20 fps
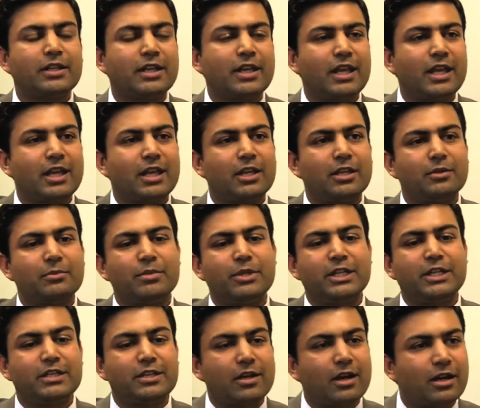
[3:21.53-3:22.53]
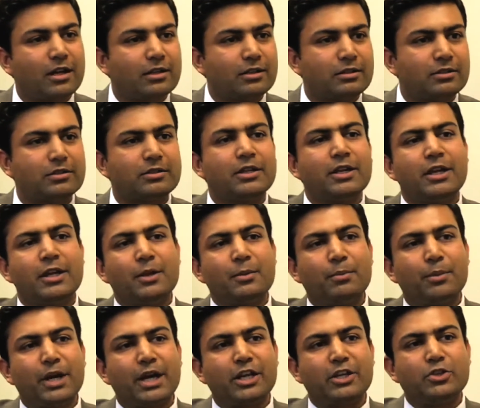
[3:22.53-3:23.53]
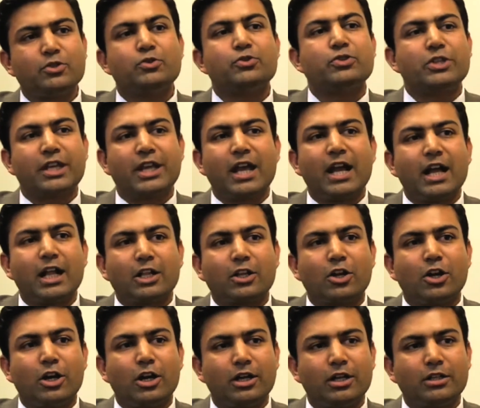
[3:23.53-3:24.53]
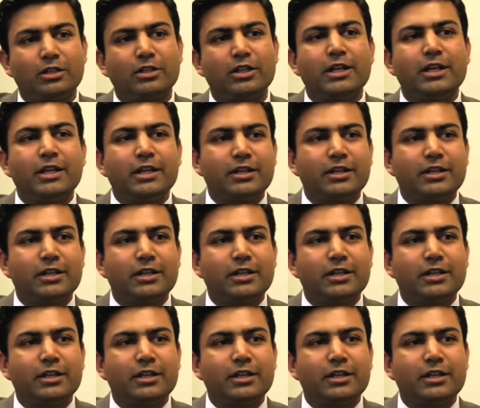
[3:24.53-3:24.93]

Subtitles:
can be dulled by using alcohol.